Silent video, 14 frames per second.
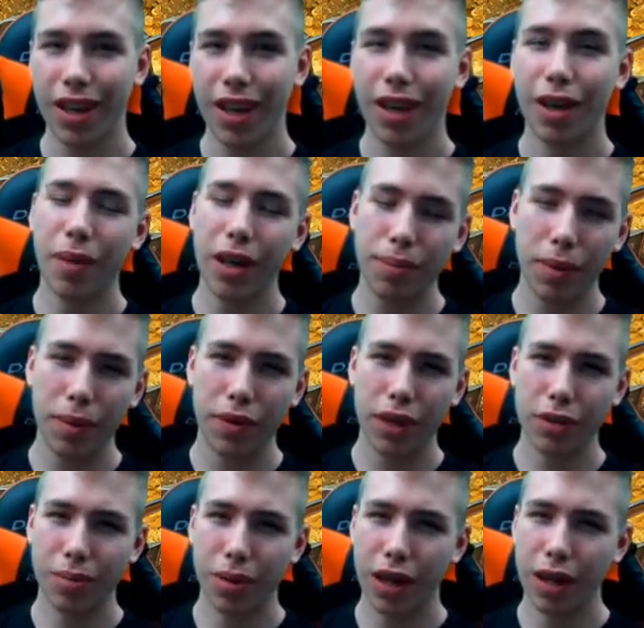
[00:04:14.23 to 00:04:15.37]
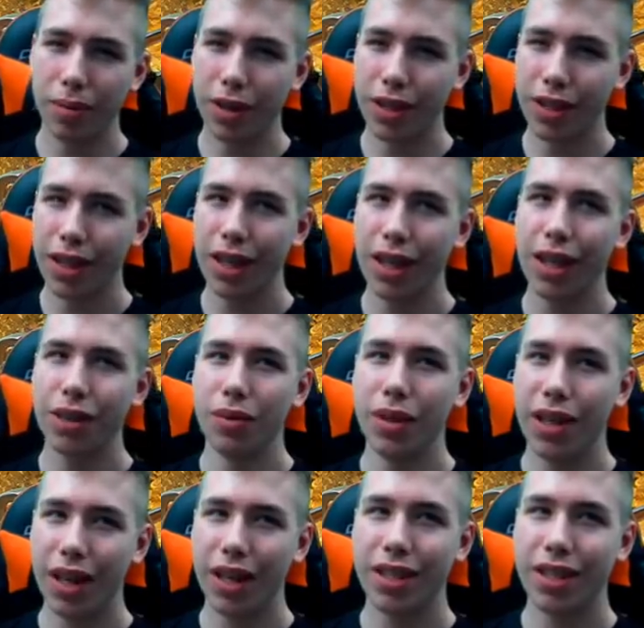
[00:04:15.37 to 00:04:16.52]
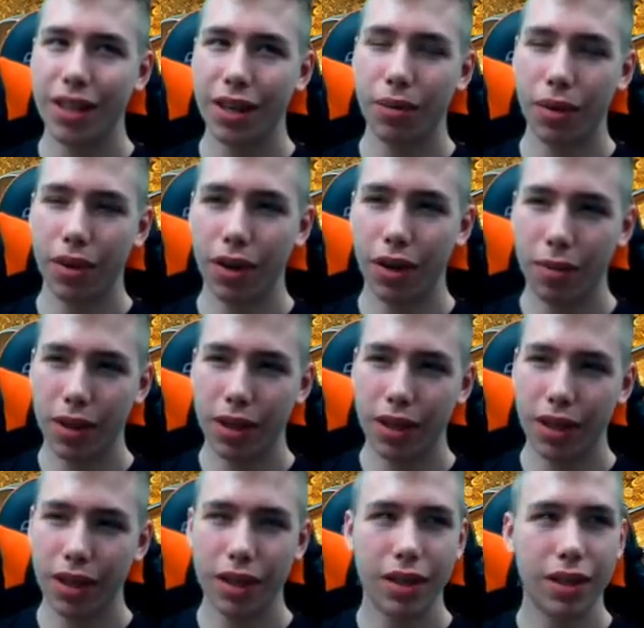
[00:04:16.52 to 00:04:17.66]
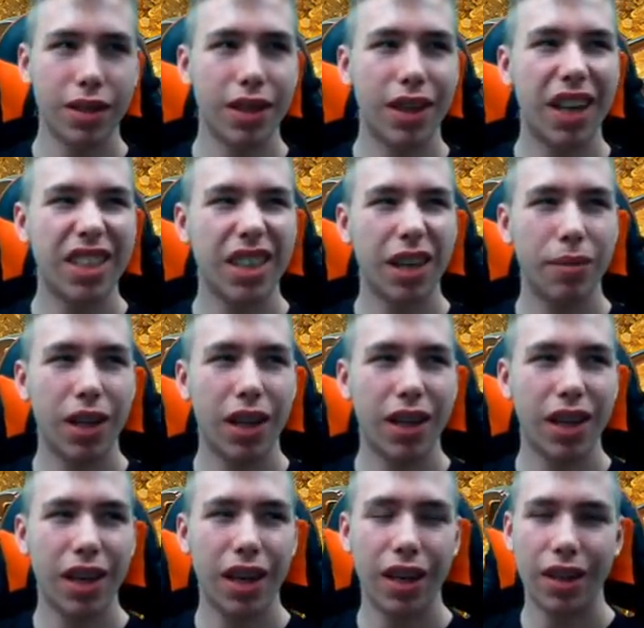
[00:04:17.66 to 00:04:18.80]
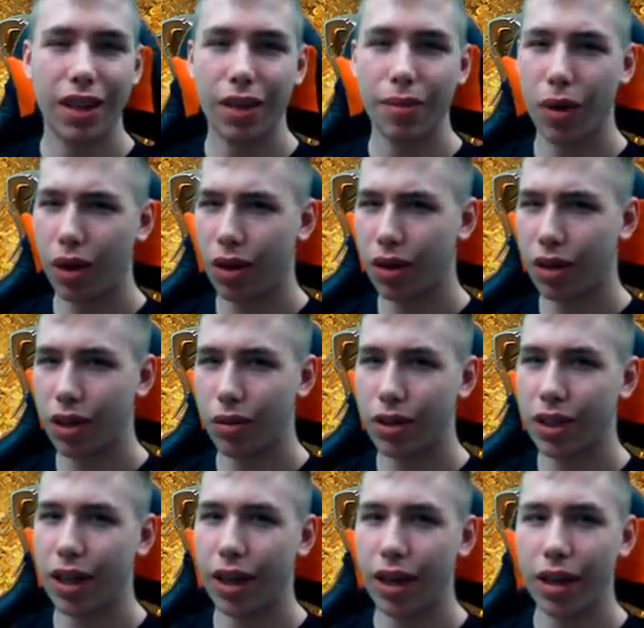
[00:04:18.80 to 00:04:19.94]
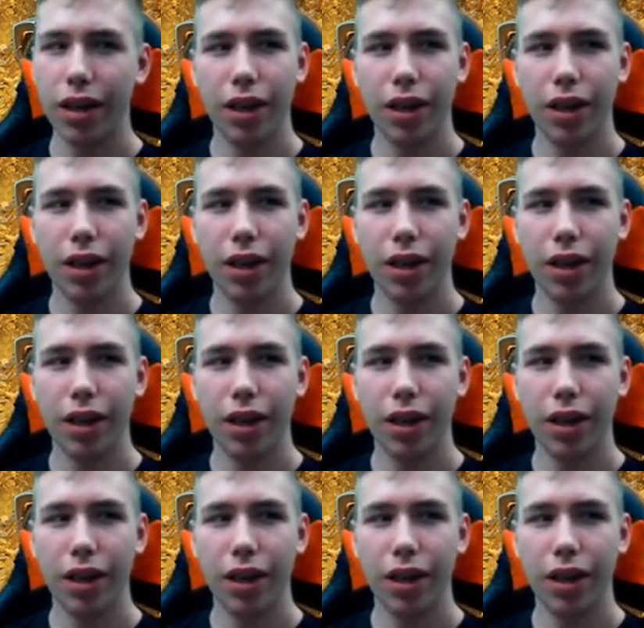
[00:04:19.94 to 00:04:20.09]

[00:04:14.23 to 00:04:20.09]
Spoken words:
It might be fun to play, but we gotta stick with the Odd Paladin, the Dance Camp Paladin, and the Murloc OTK.